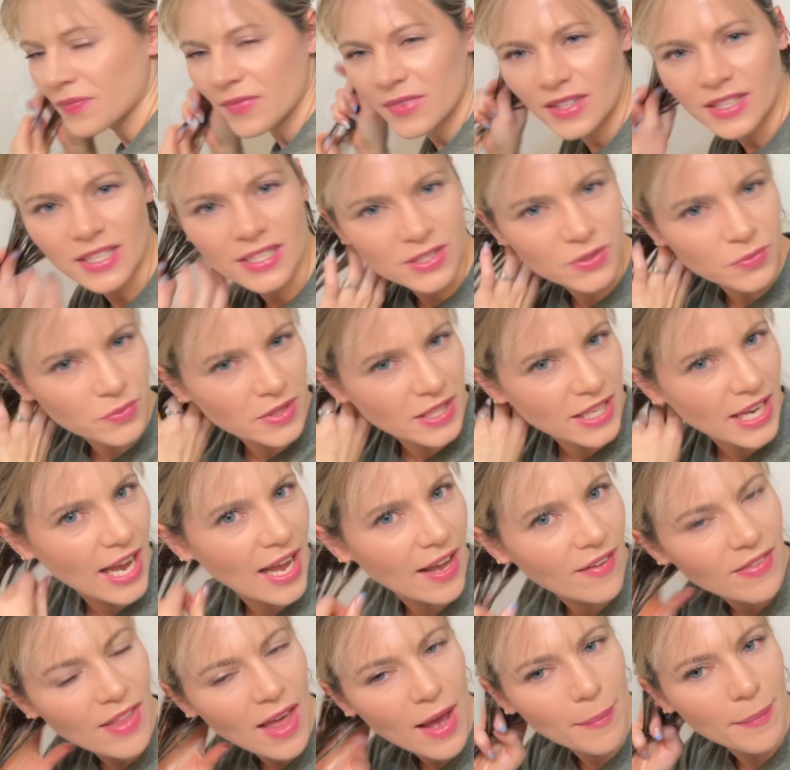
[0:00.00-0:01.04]
doesn't really
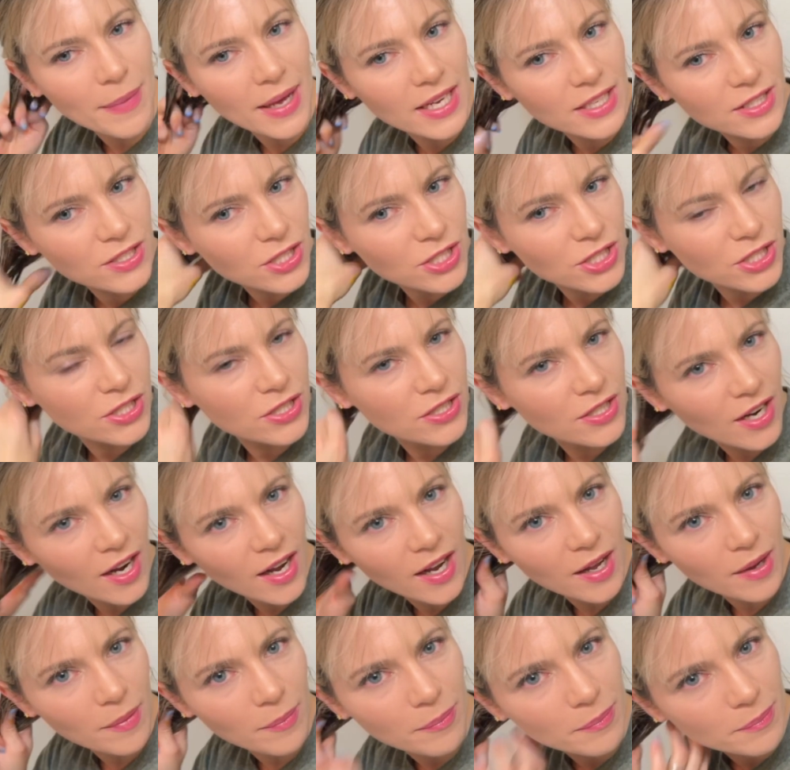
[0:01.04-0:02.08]
have that much
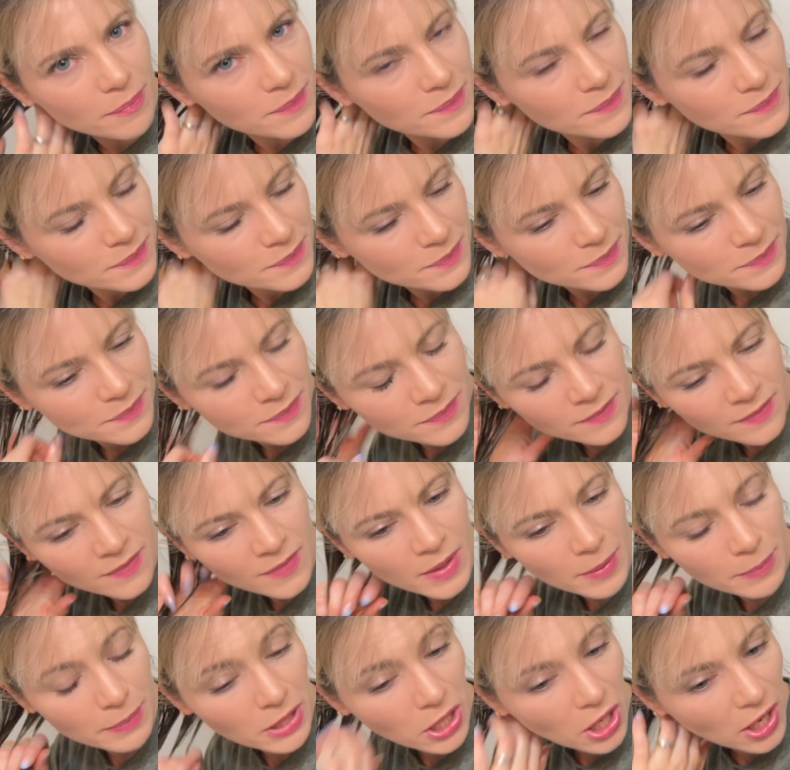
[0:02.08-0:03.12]

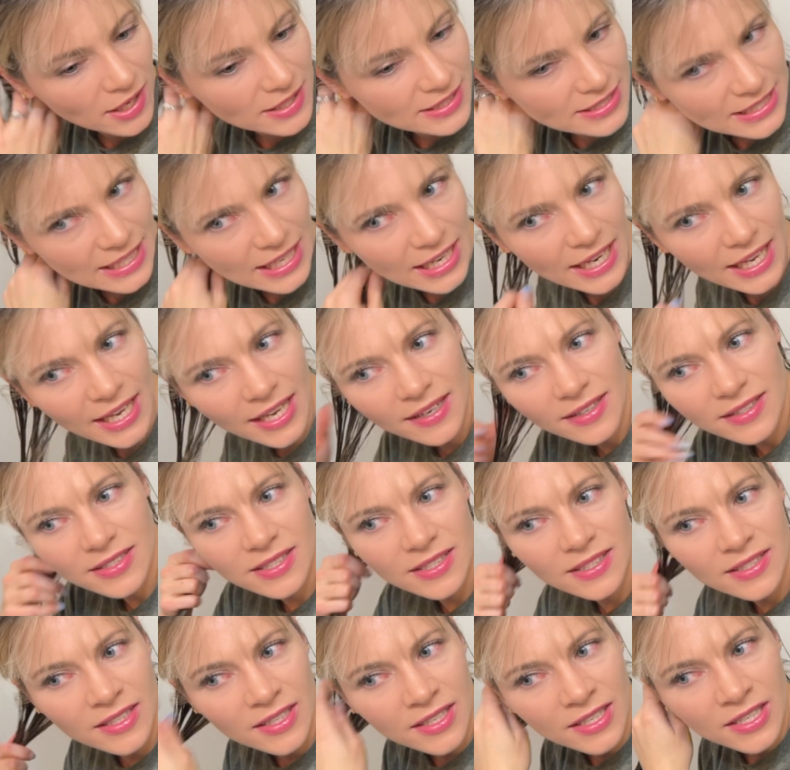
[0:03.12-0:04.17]
blonde in it.
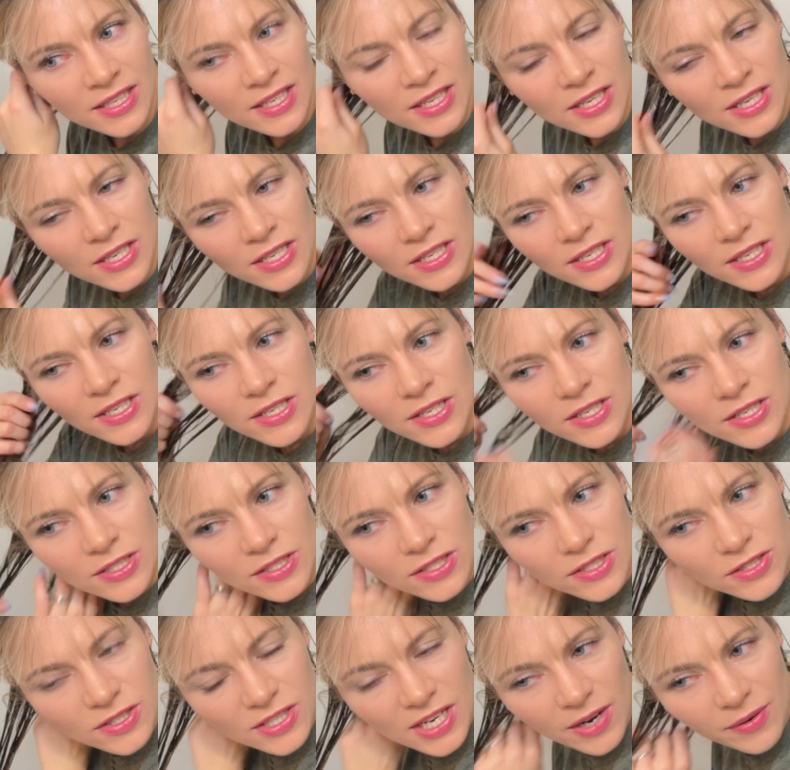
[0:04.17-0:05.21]

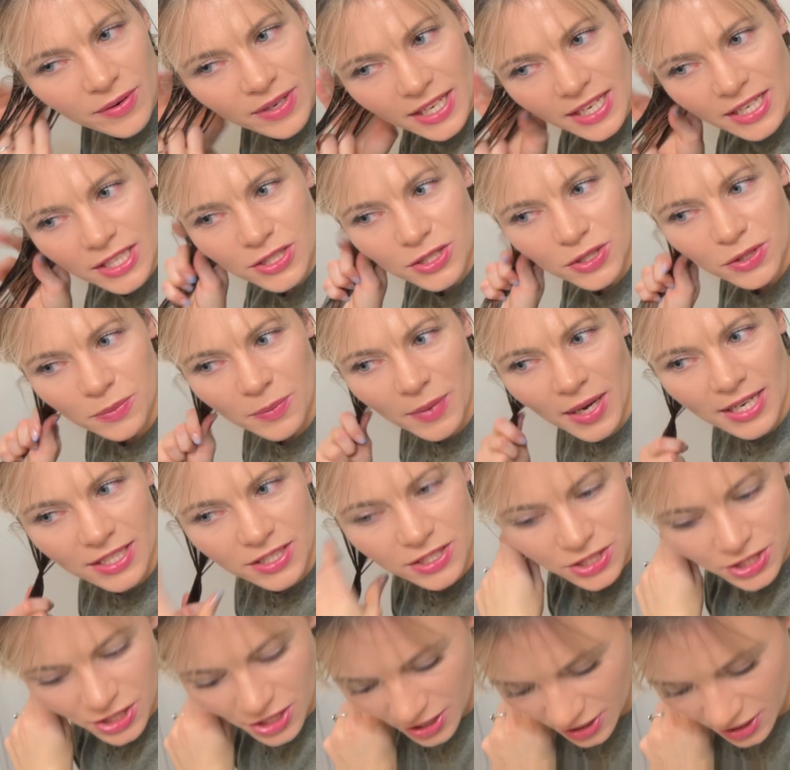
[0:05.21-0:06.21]
So it's not really going to do much